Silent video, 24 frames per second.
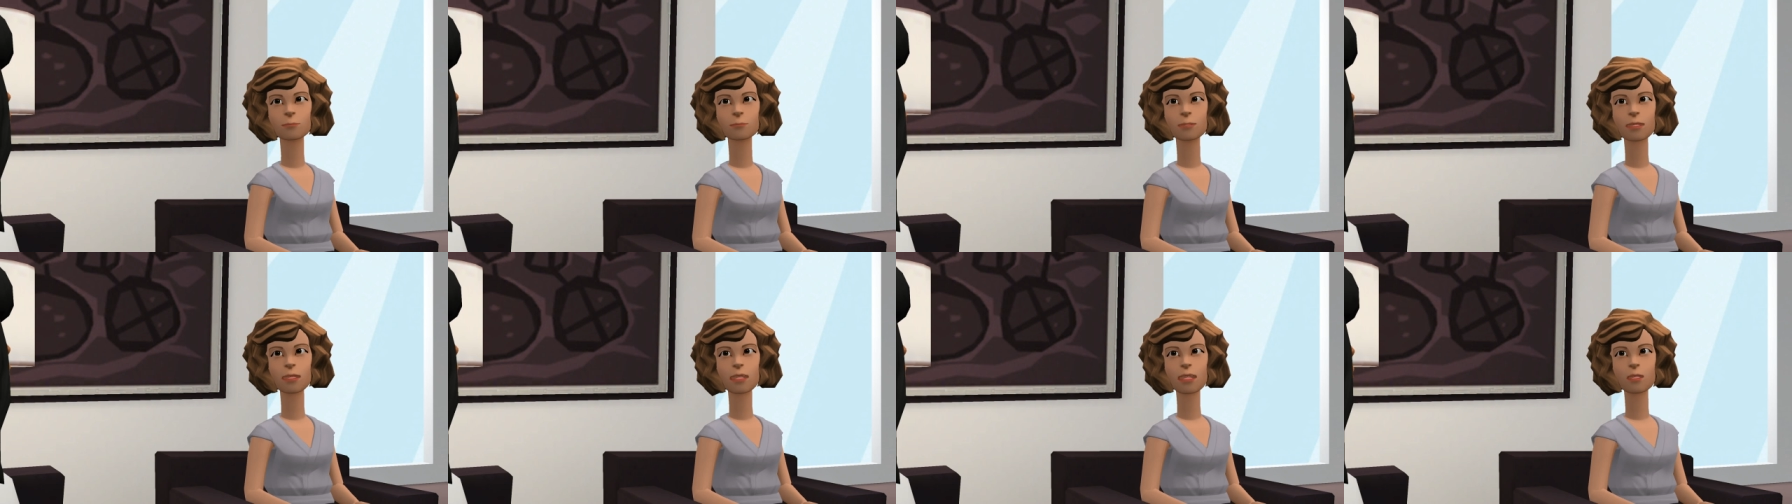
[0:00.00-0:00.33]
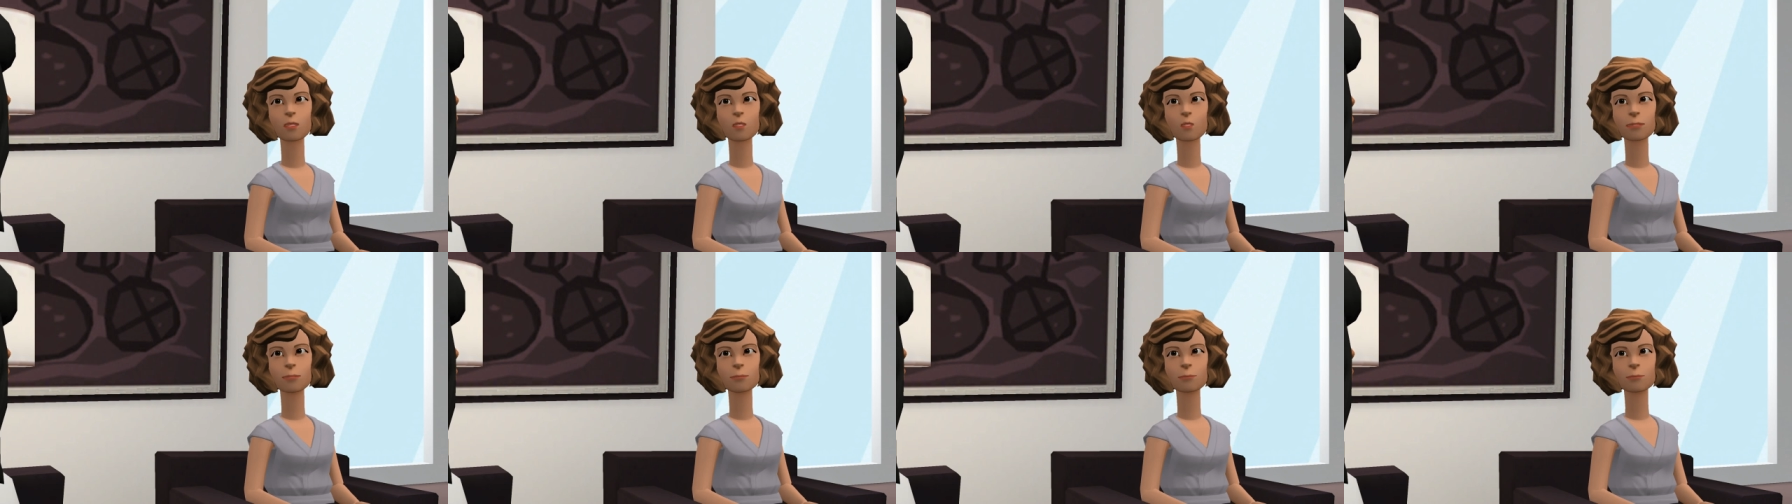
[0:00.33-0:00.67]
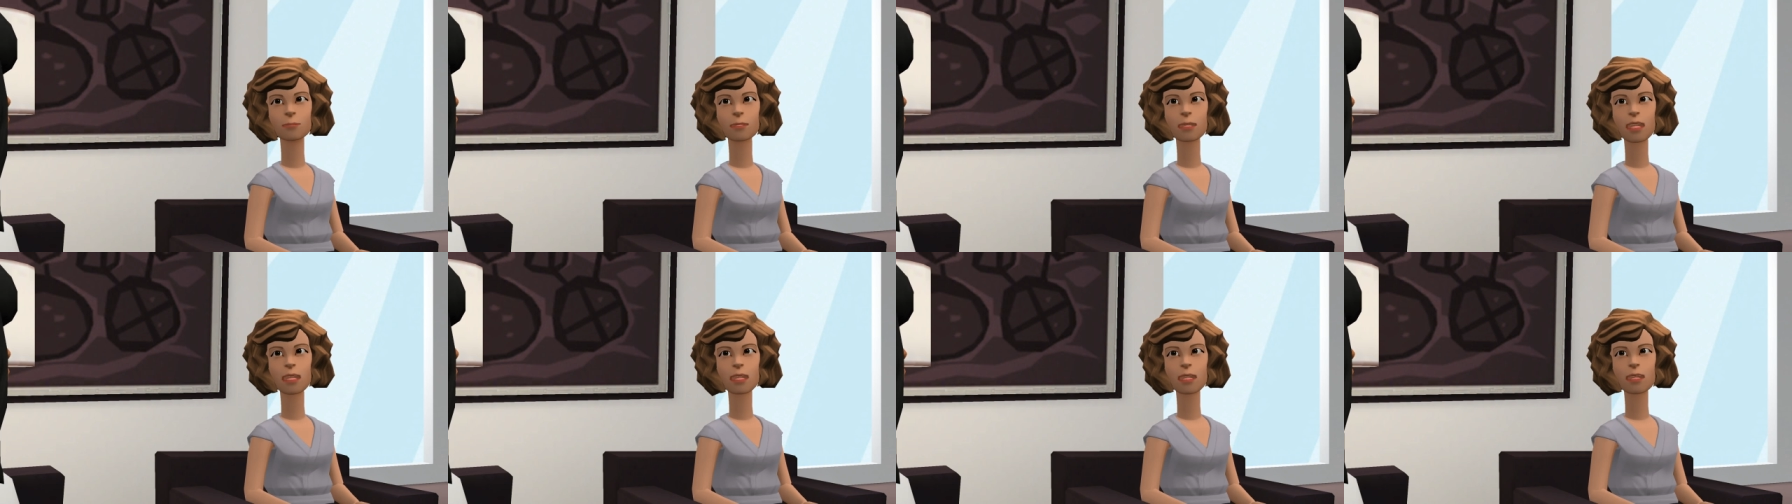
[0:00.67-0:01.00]
I know,
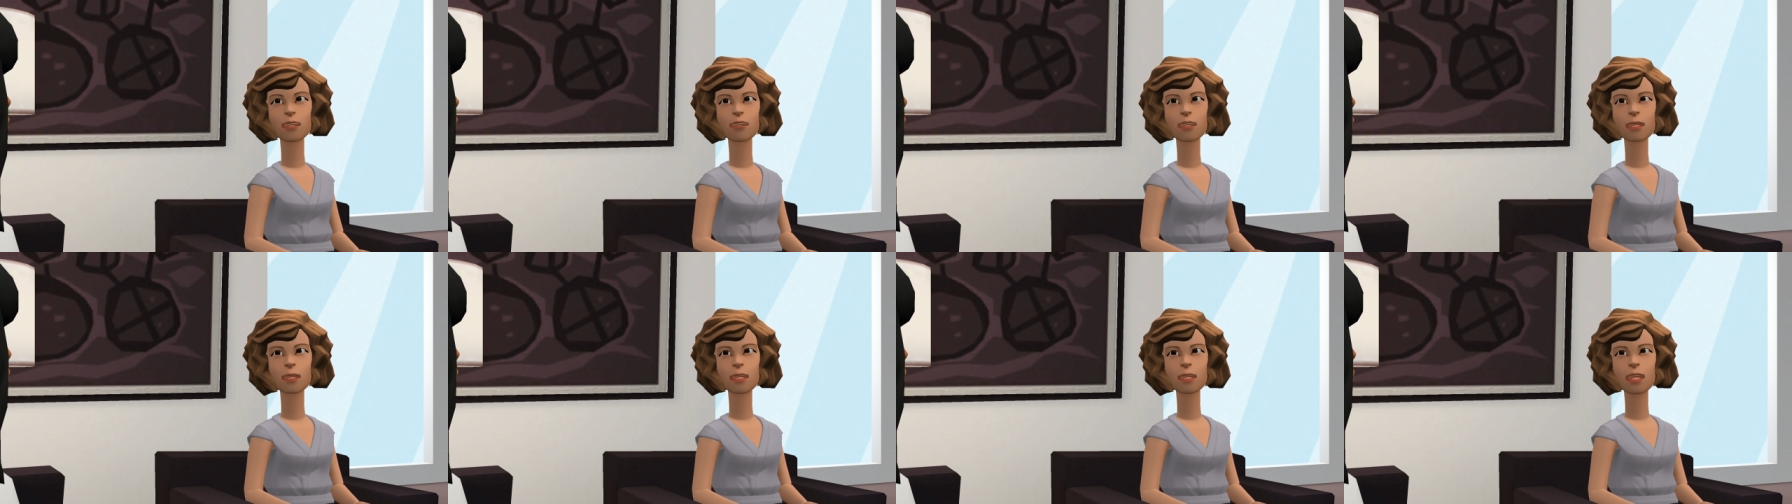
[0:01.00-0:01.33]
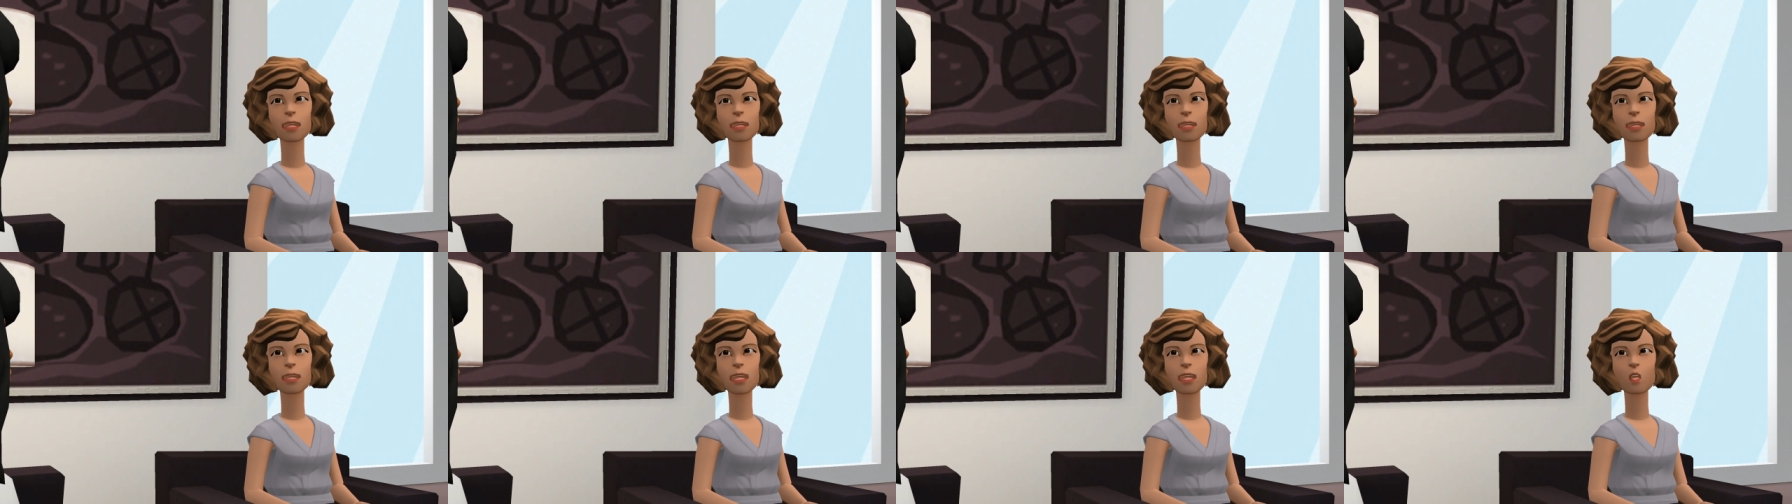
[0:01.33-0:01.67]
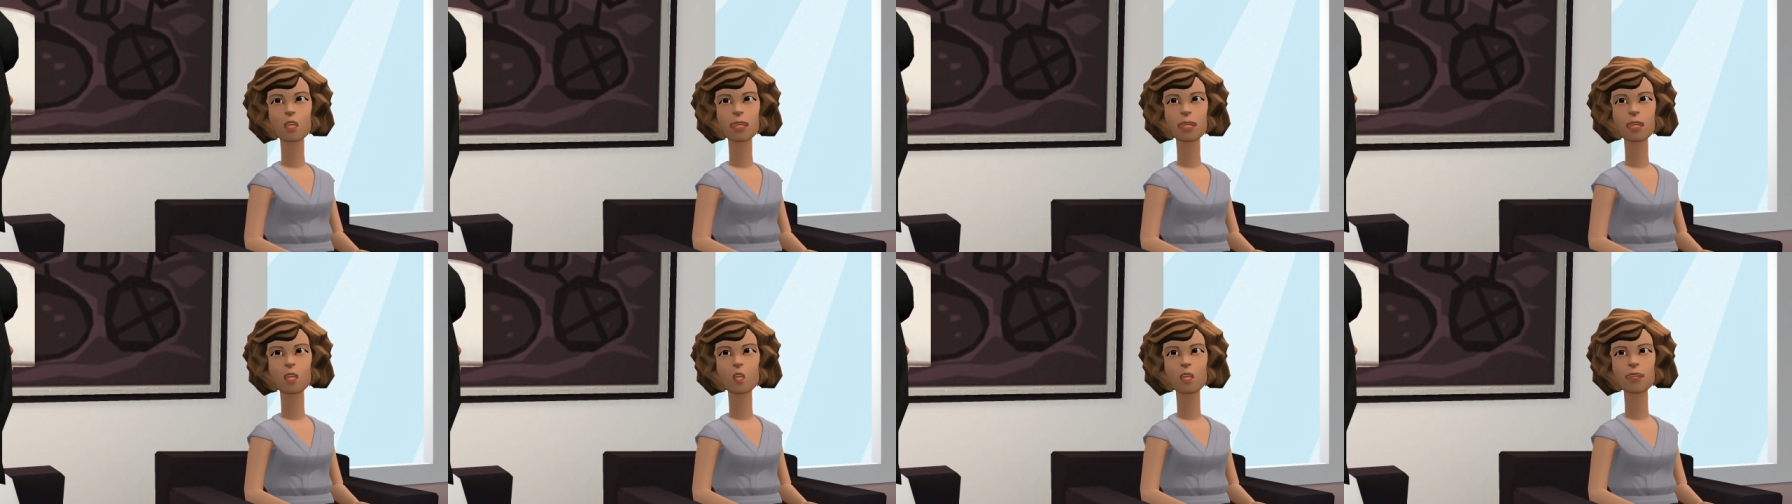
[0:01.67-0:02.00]
it gives credit to
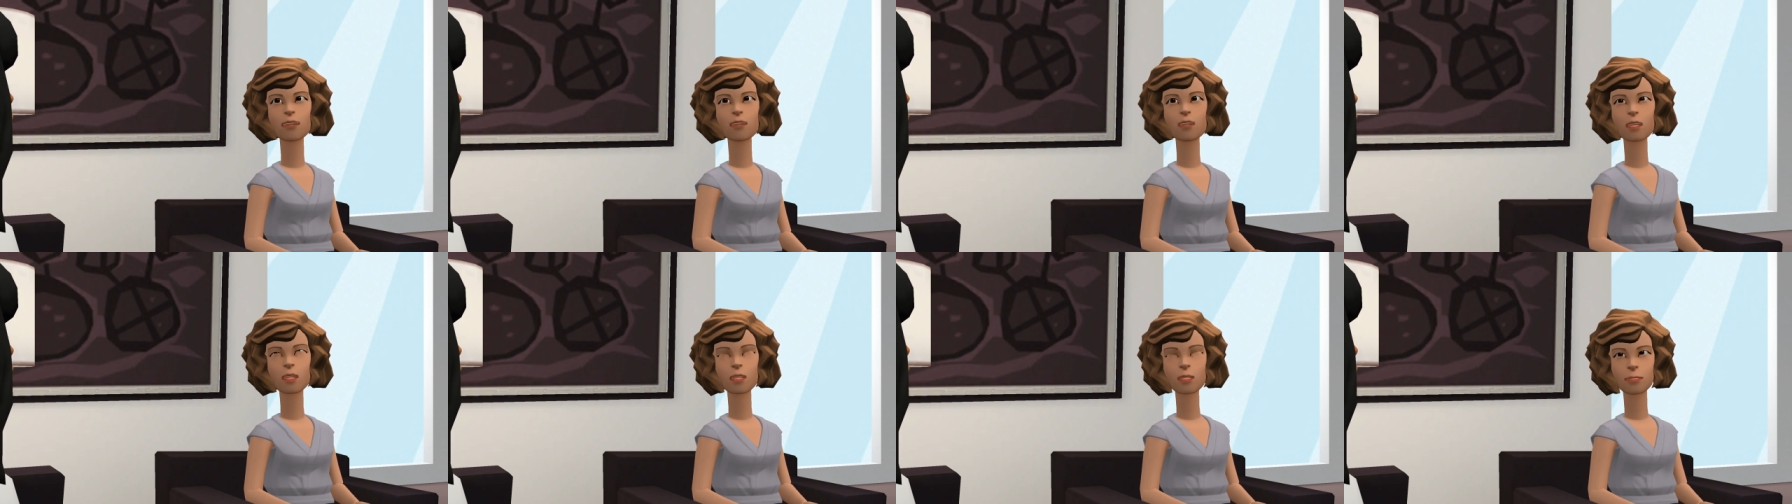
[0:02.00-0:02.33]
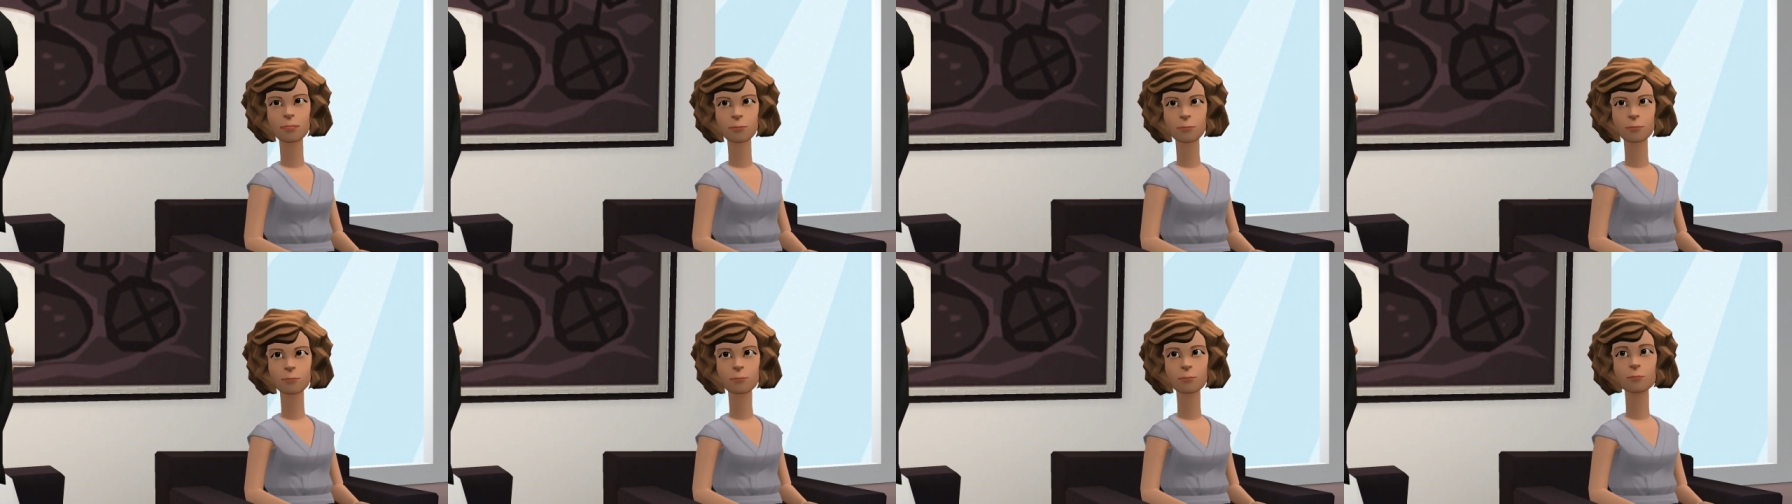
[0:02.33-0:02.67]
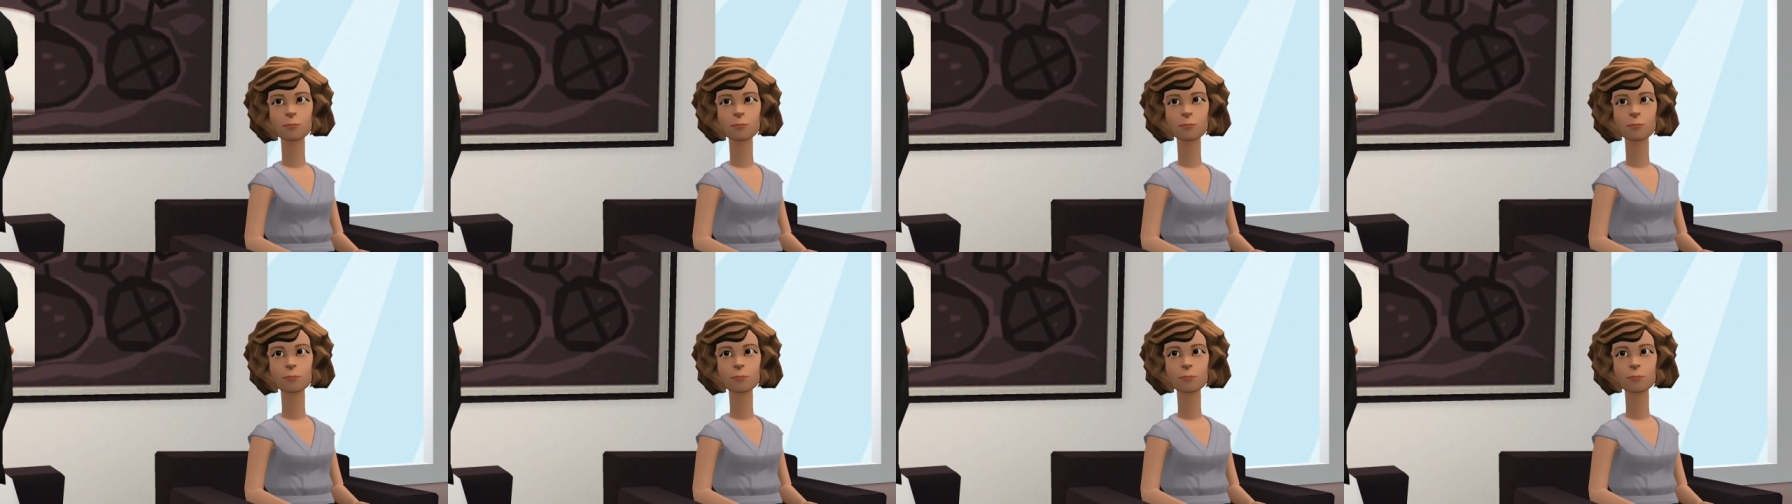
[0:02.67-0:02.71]
the universe.